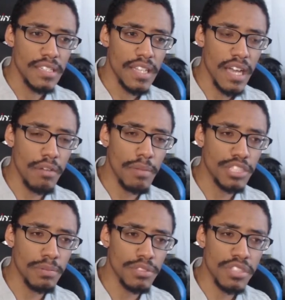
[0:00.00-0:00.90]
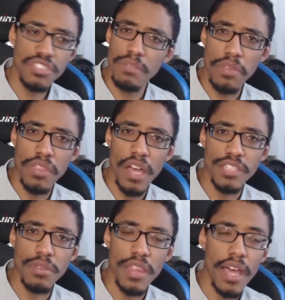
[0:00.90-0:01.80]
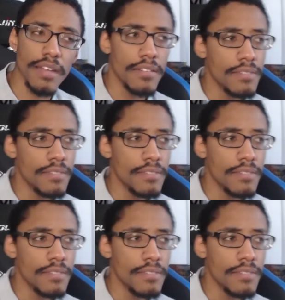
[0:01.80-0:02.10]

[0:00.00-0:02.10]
How am I supposed to sympathize with that?